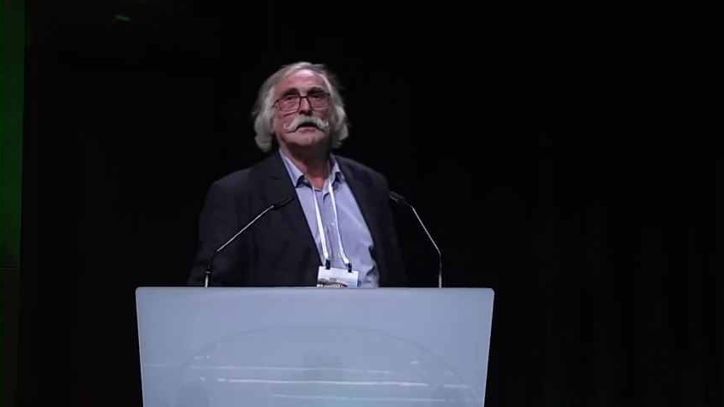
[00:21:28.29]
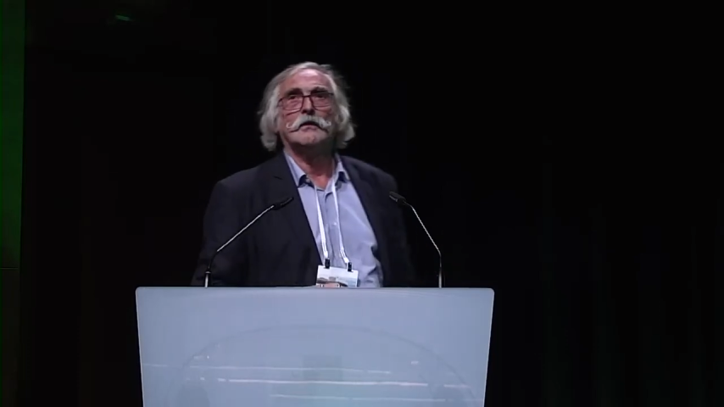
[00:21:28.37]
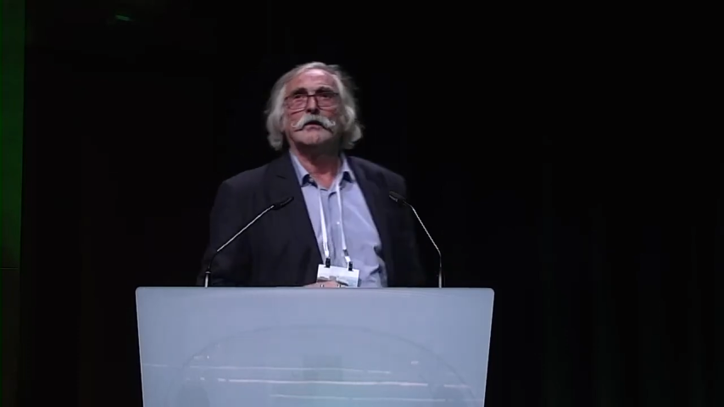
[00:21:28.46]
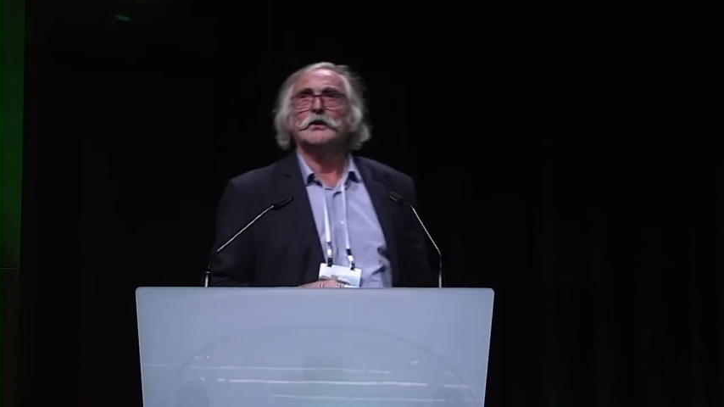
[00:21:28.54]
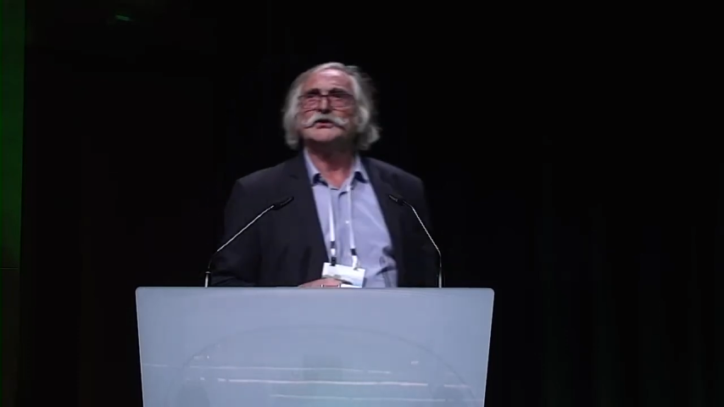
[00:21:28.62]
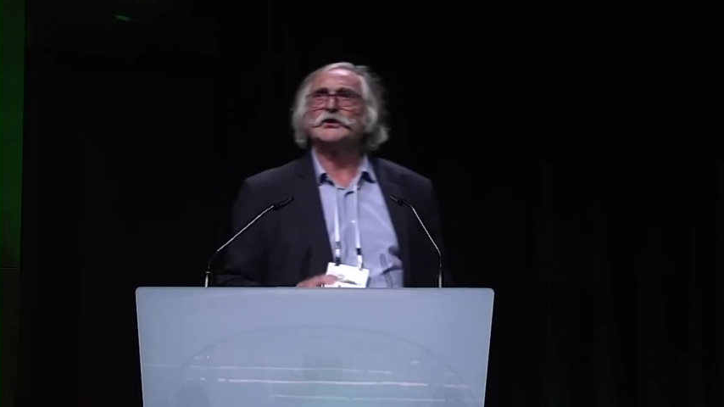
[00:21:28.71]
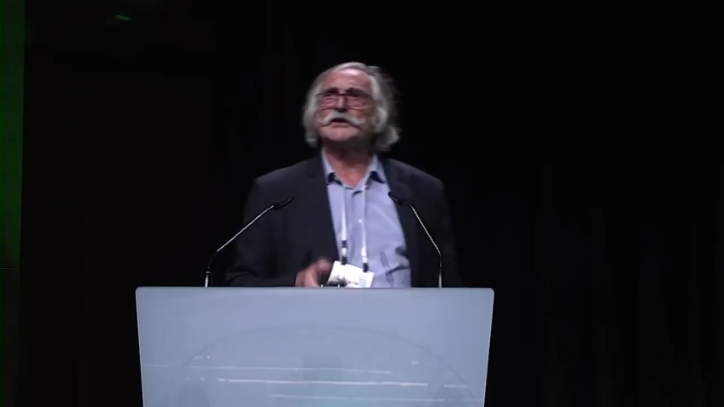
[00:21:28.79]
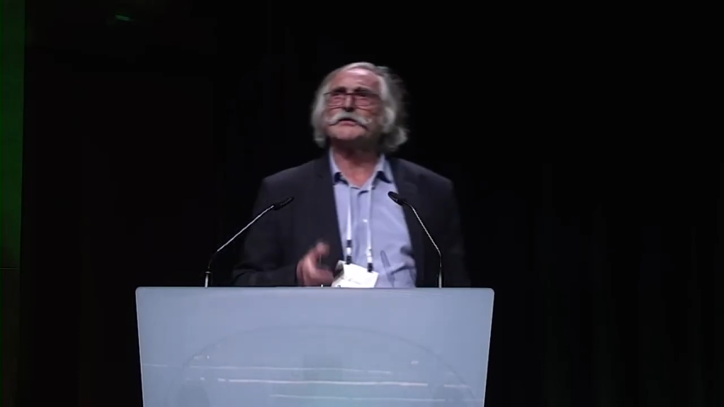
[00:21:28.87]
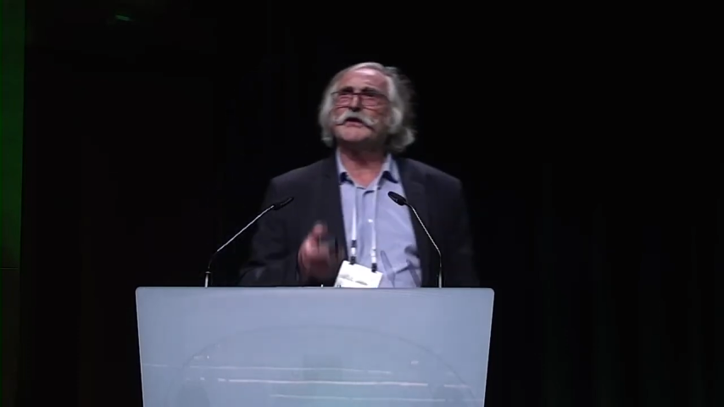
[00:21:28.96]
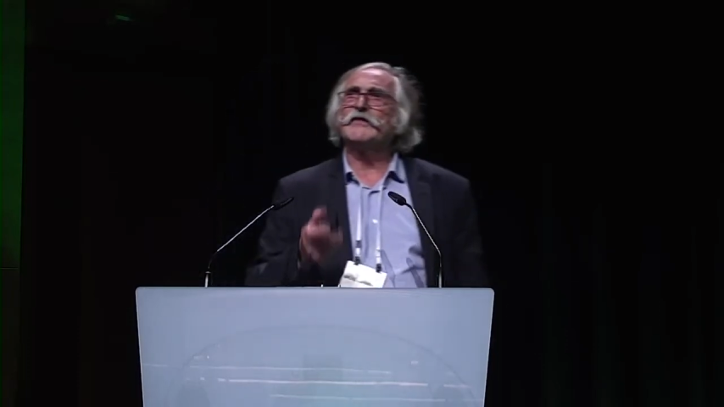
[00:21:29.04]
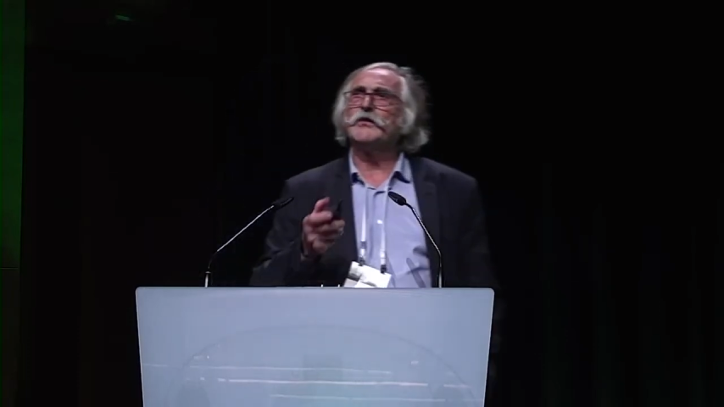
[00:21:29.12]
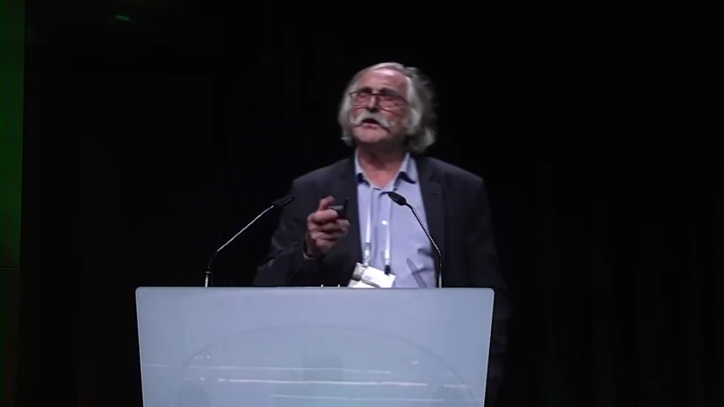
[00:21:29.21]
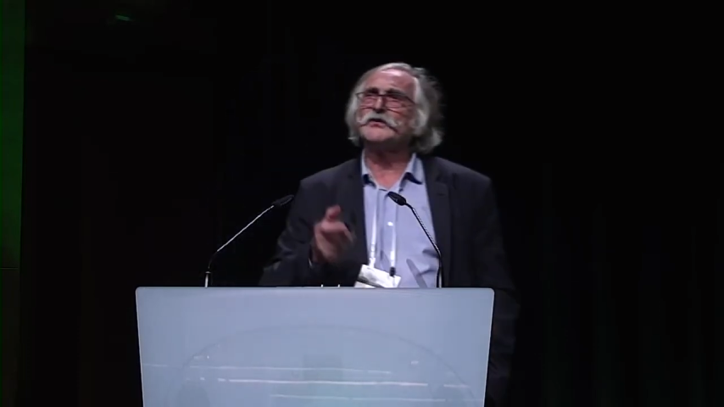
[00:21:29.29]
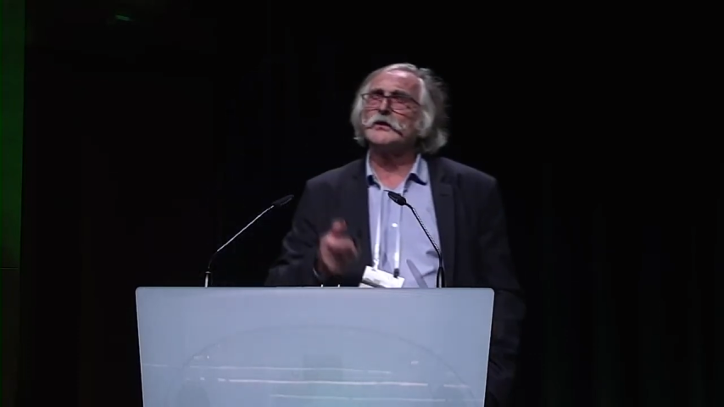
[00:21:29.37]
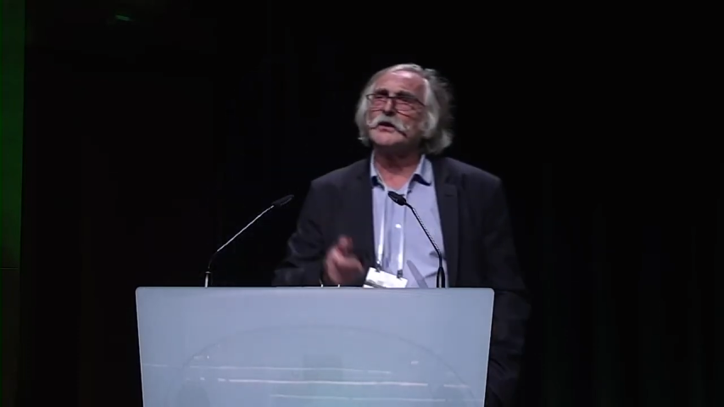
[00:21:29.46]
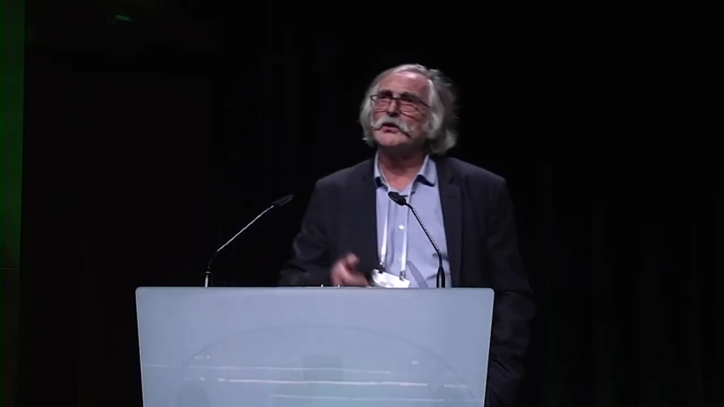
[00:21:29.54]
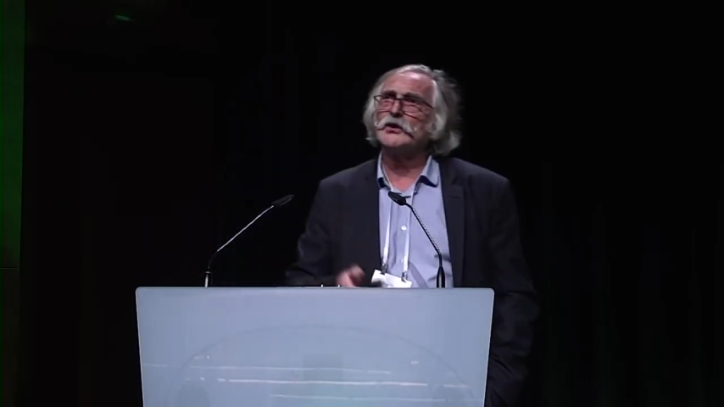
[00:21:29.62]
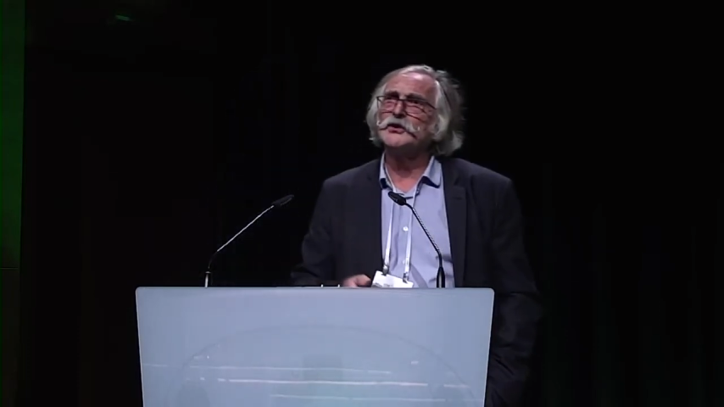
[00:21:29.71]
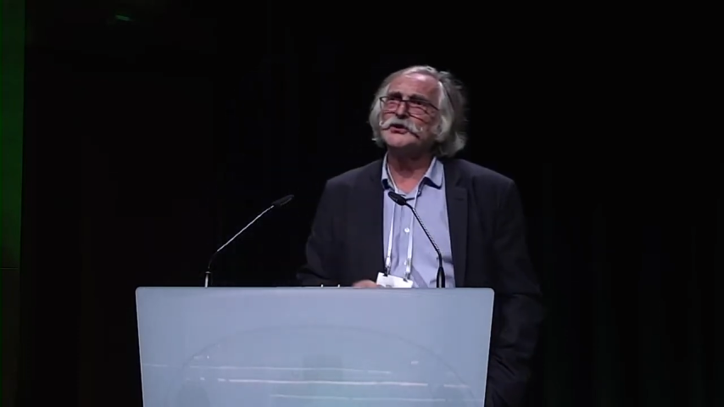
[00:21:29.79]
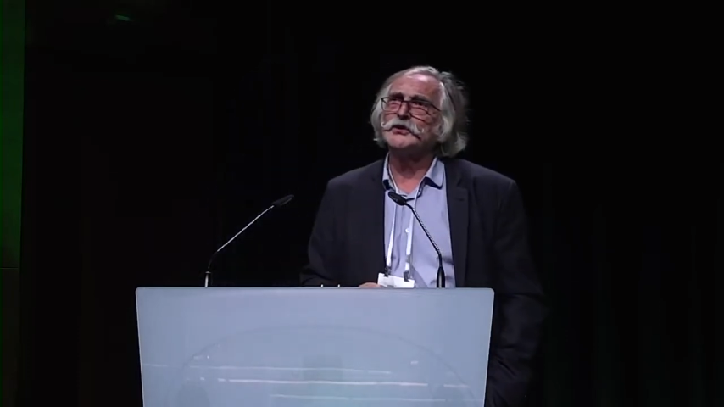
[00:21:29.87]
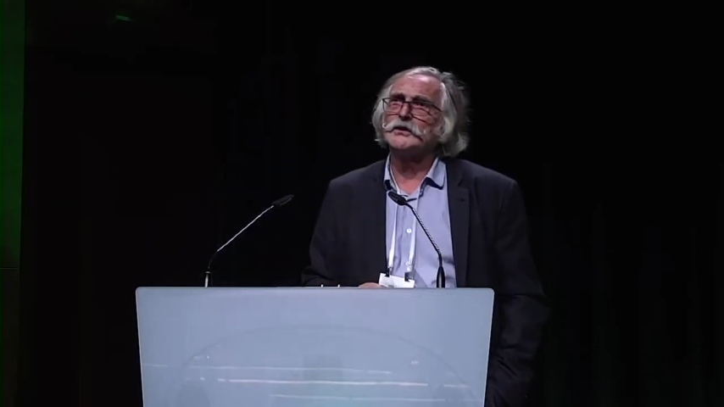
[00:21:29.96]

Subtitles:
just before the conclusion.